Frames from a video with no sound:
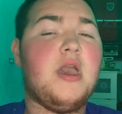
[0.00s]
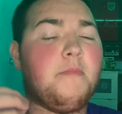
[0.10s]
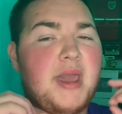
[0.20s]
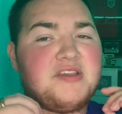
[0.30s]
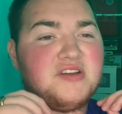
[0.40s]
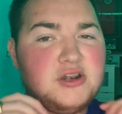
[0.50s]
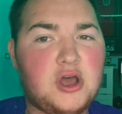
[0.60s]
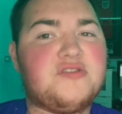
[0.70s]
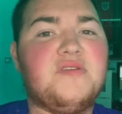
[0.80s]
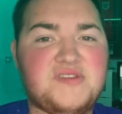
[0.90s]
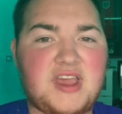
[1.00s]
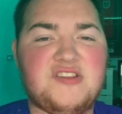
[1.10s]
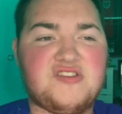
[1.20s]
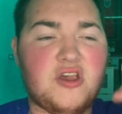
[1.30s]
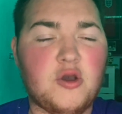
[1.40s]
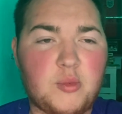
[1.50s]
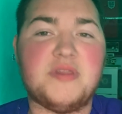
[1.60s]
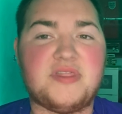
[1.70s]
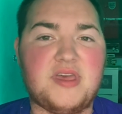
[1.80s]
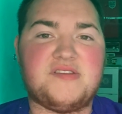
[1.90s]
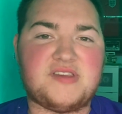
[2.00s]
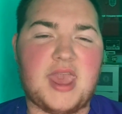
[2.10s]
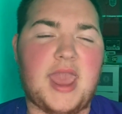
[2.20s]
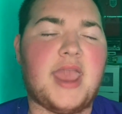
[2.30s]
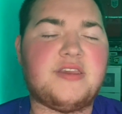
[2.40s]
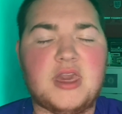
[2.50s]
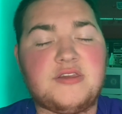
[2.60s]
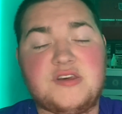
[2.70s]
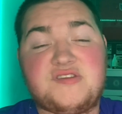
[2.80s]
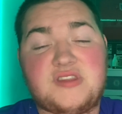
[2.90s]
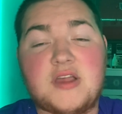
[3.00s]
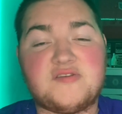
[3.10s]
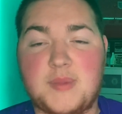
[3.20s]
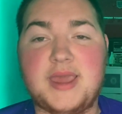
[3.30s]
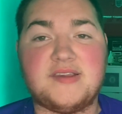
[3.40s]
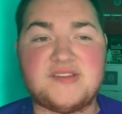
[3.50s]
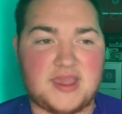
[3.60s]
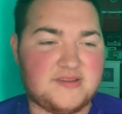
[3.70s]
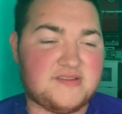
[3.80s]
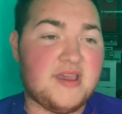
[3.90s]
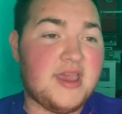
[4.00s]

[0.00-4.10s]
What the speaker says: makes a lot of sense with this kit. It just does make sense.